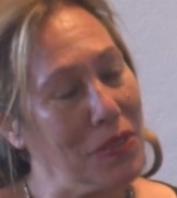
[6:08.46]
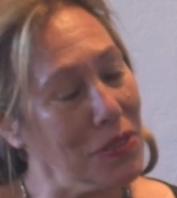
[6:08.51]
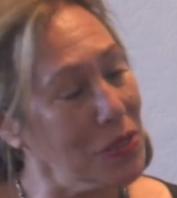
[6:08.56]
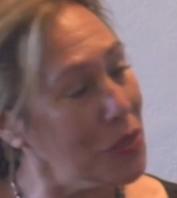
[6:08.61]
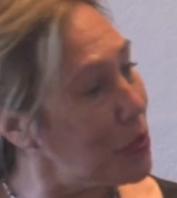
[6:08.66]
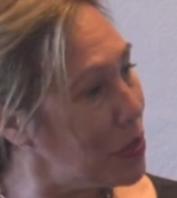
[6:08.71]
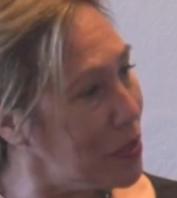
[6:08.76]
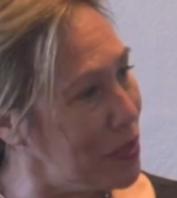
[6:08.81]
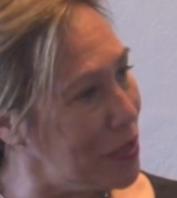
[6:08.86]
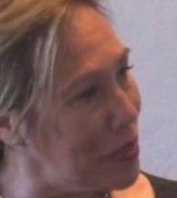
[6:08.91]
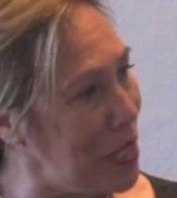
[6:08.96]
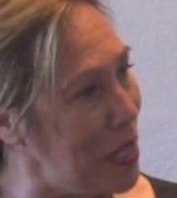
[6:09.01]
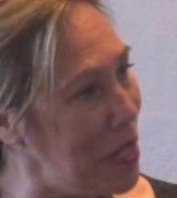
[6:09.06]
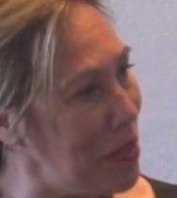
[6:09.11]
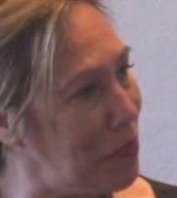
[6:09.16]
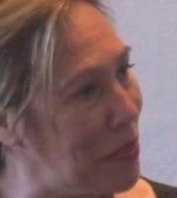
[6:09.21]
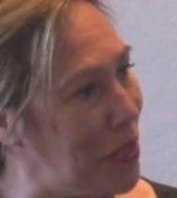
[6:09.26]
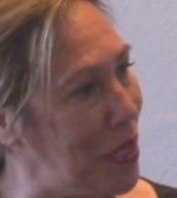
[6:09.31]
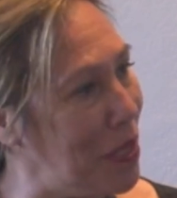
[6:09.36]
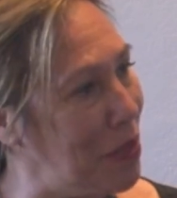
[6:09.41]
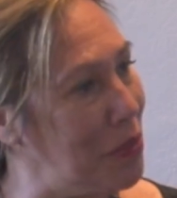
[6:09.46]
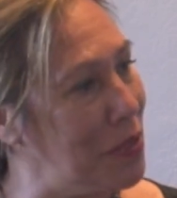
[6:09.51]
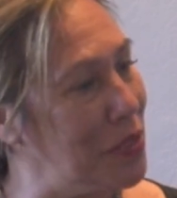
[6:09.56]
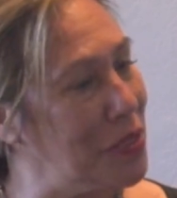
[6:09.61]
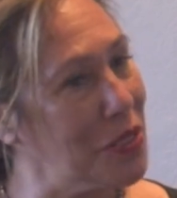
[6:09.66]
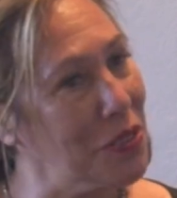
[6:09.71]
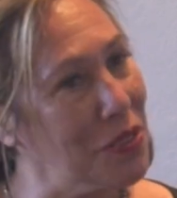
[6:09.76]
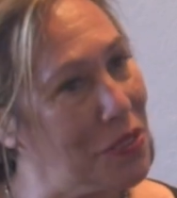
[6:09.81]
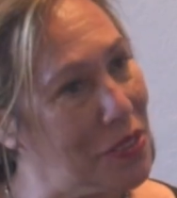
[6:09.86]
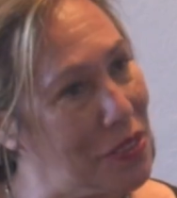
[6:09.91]
Just to have
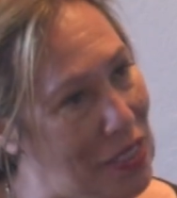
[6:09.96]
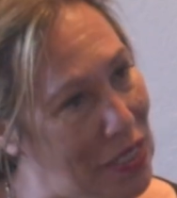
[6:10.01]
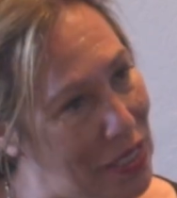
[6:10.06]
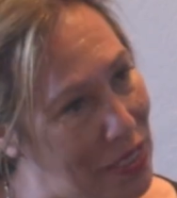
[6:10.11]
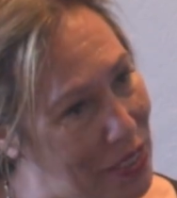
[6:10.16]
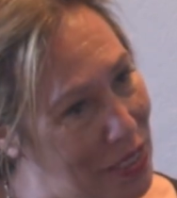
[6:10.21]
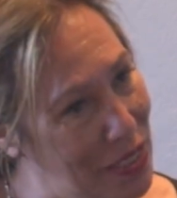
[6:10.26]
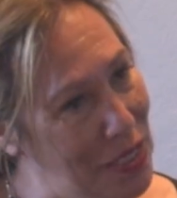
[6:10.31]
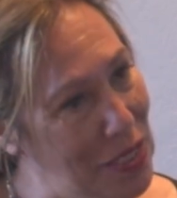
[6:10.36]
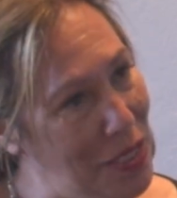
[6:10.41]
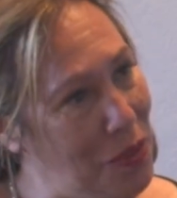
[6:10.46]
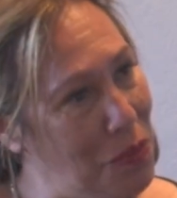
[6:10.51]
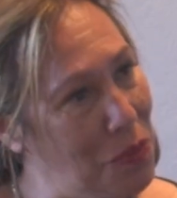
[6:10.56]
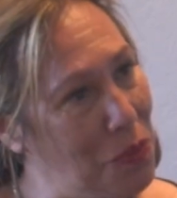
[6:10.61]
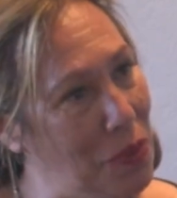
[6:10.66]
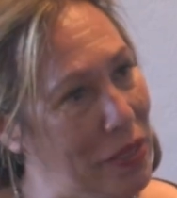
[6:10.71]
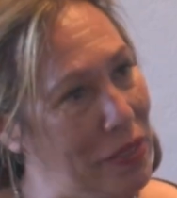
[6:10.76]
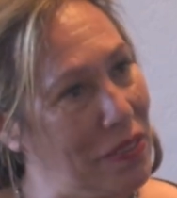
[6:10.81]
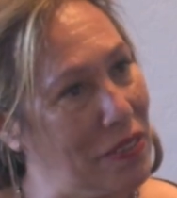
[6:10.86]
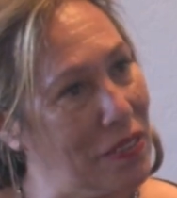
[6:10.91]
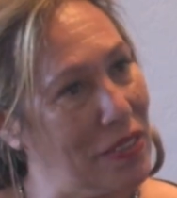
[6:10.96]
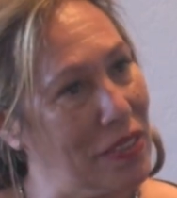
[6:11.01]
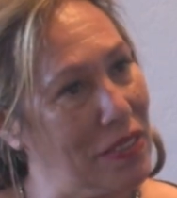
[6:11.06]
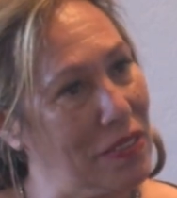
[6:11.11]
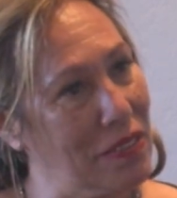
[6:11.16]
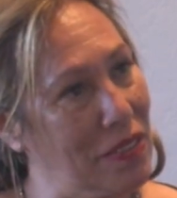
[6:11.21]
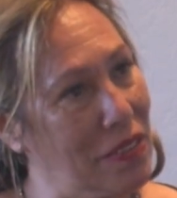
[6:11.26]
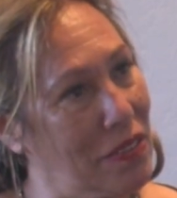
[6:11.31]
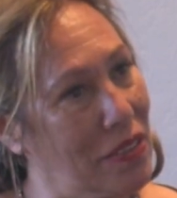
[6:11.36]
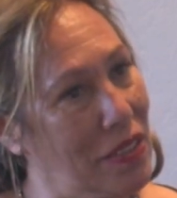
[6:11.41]
courage and say one
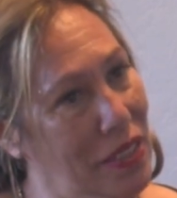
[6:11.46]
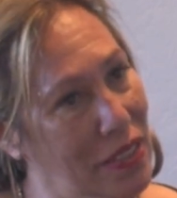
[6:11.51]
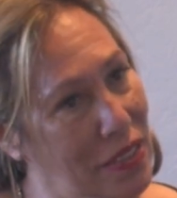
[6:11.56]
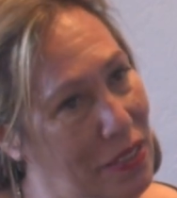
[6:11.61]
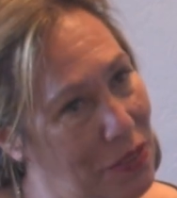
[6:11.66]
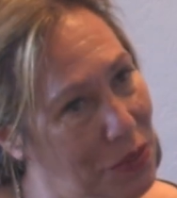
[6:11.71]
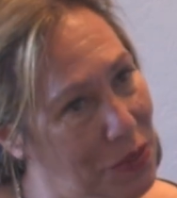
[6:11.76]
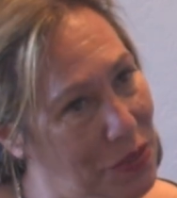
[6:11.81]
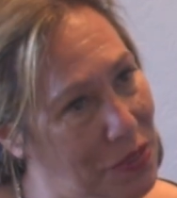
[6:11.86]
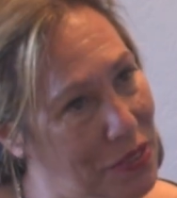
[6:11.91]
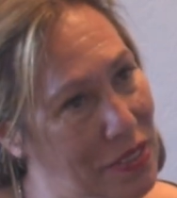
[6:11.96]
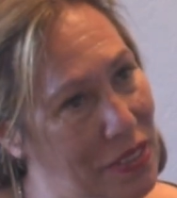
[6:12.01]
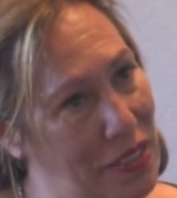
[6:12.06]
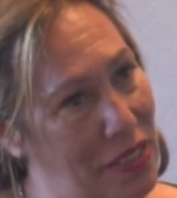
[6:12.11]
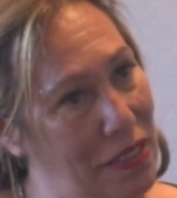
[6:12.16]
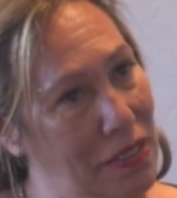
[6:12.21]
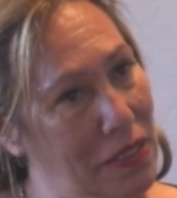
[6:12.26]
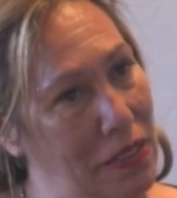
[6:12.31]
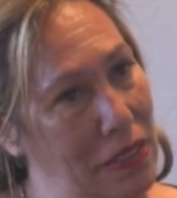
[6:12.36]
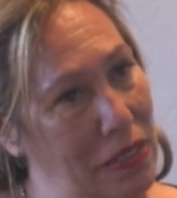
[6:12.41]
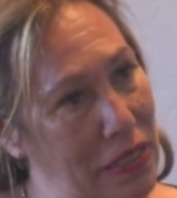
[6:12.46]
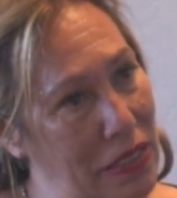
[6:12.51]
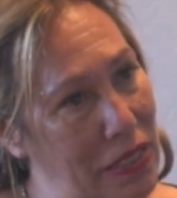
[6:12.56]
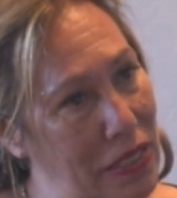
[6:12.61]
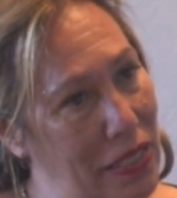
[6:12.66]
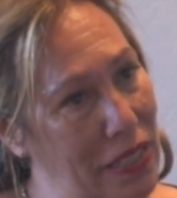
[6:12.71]
thing that they could see there.